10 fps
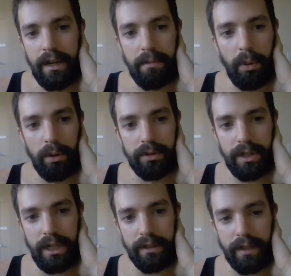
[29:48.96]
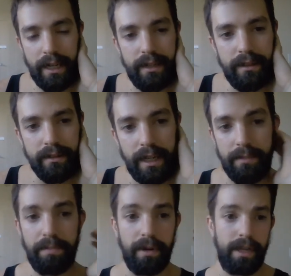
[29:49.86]
a bouldering, like a
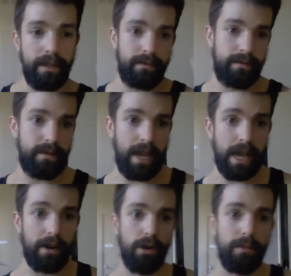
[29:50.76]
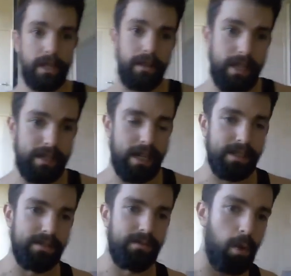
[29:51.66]
pretty anaerobically
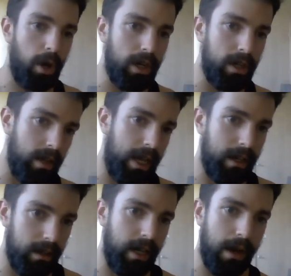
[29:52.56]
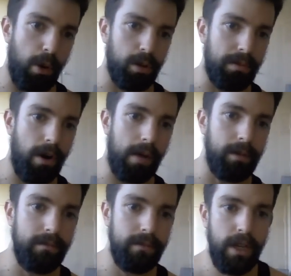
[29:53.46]
intensive work, like a boulder
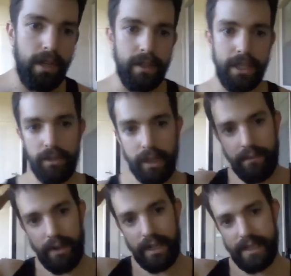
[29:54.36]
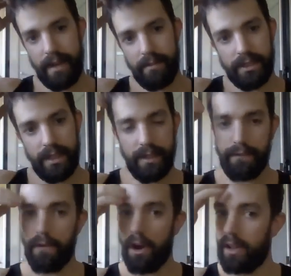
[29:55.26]
problem, like you could give an attempt and then
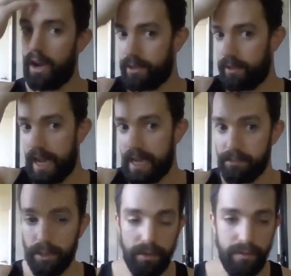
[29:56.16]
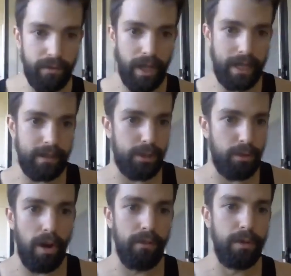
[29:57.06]
fall off the last move of like a
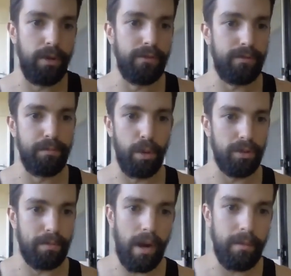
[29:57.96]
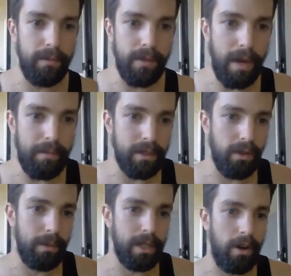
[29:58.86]
12 move boulder problem that might be a
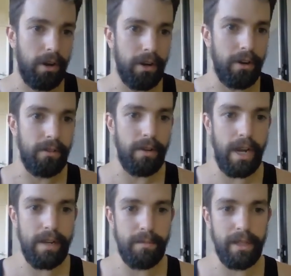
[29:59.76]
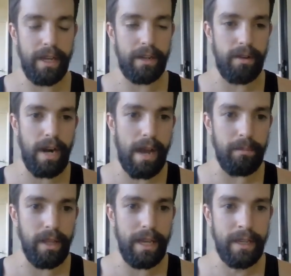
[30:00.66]
little bit longer, right? And be like, crap,
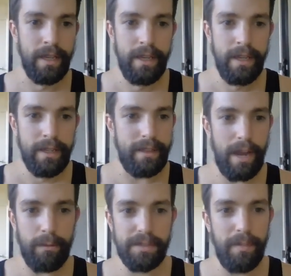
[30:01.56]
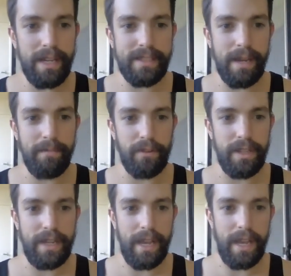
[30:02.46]
like that was my attempt for
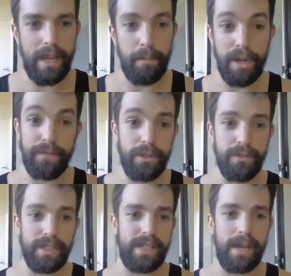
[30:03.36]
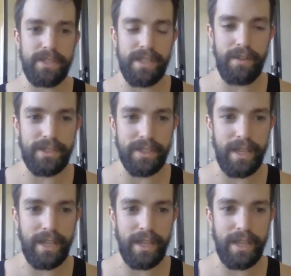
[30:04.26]
the day. But if you do this type of stuff, it's